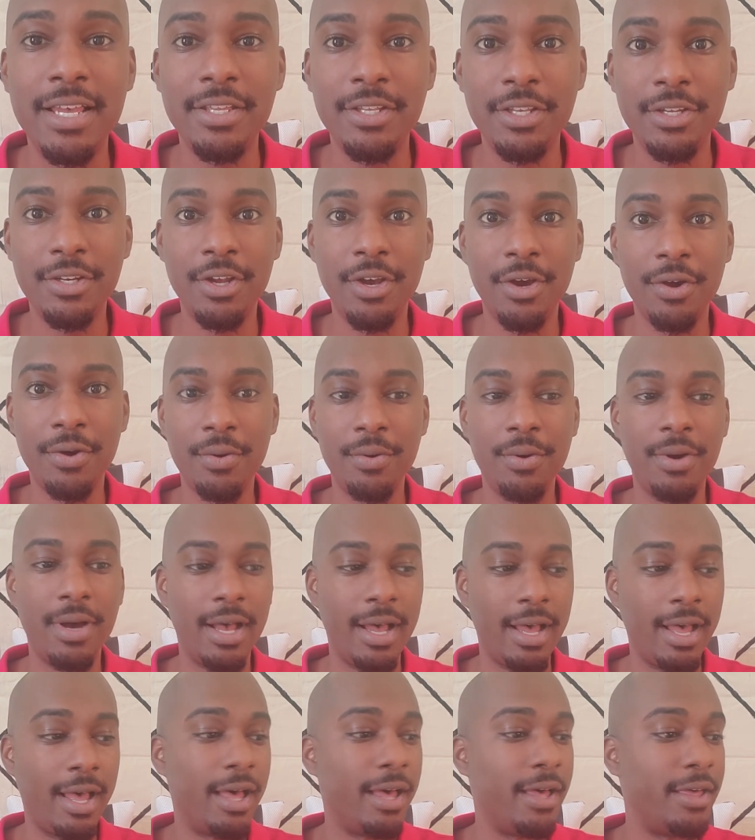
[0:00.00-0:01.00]

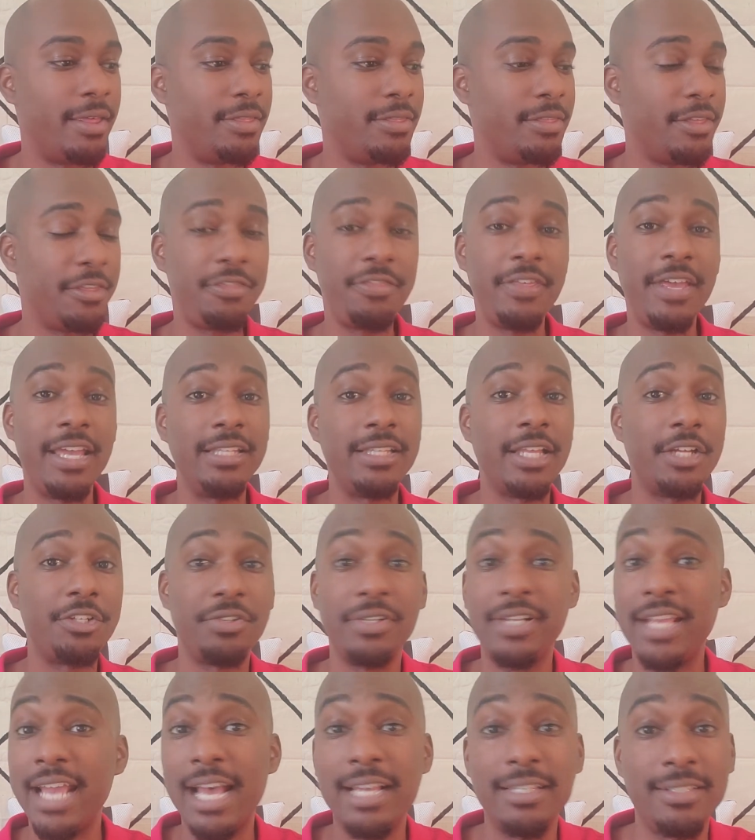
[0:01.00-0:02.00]
the thing that
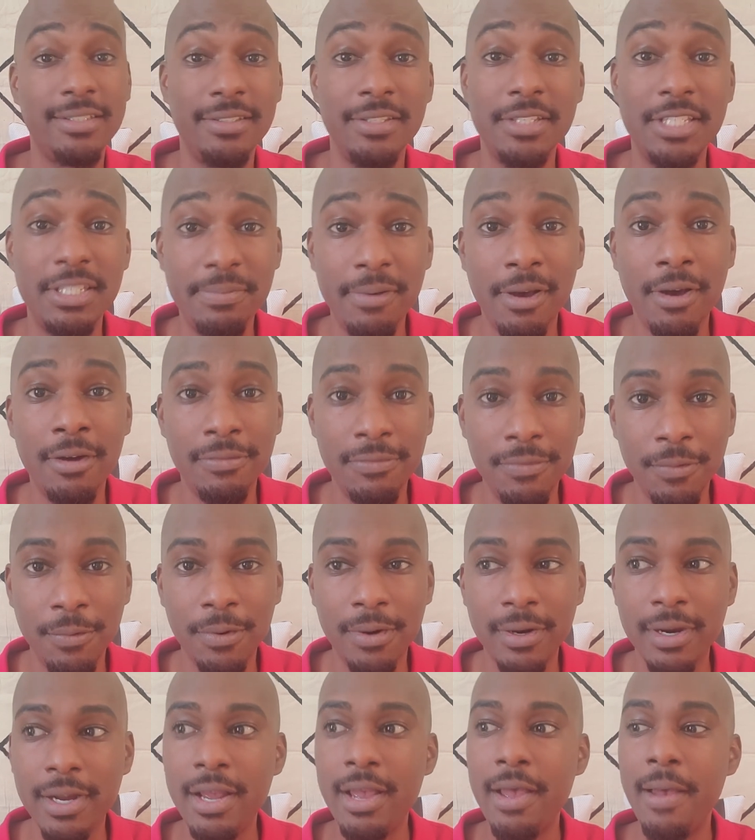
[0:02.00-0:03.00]
you're casting the spell
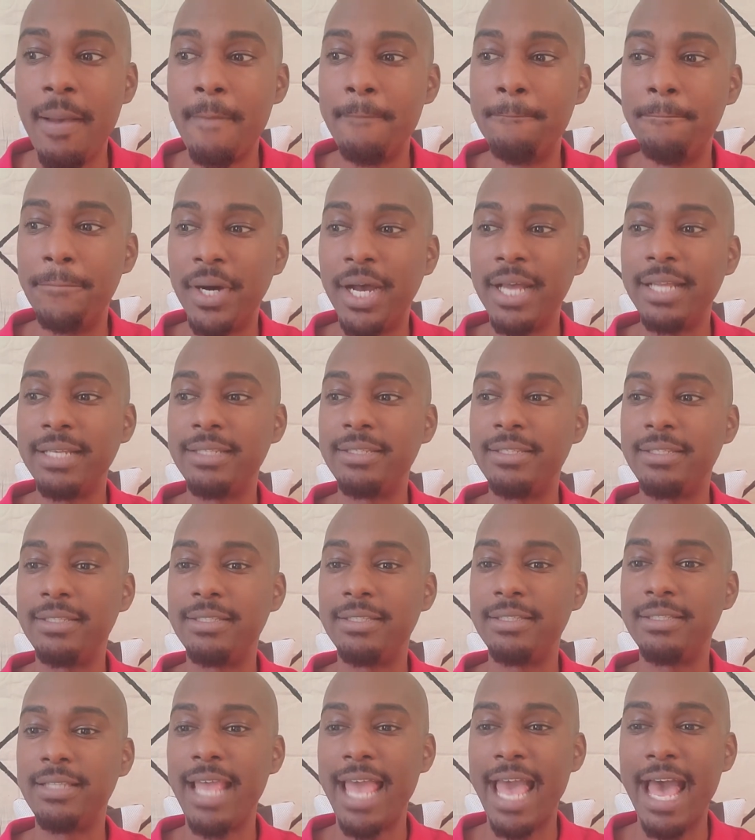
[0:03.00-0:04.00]
for, but
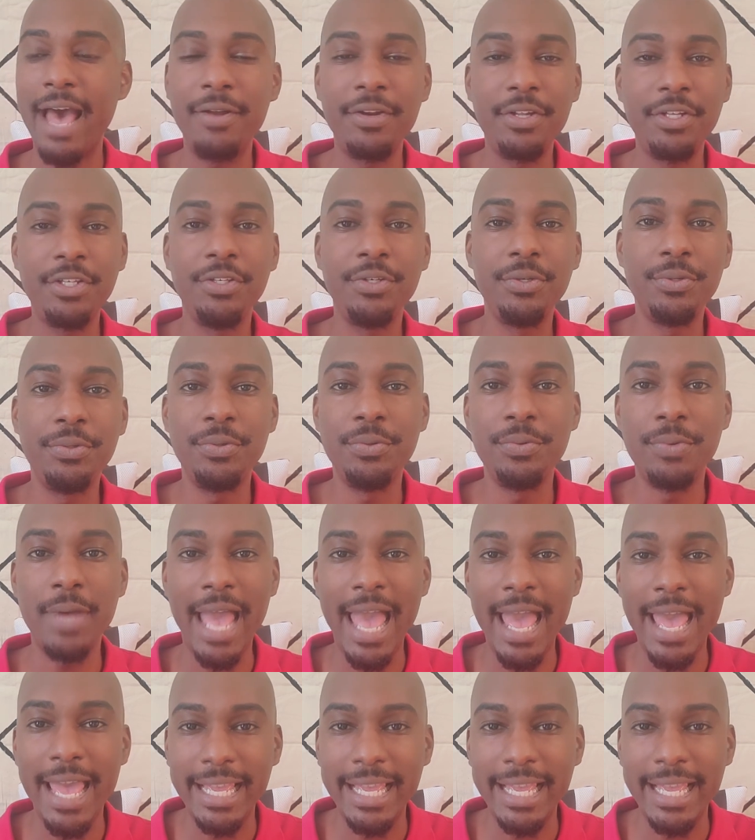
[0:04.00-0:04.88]
how do you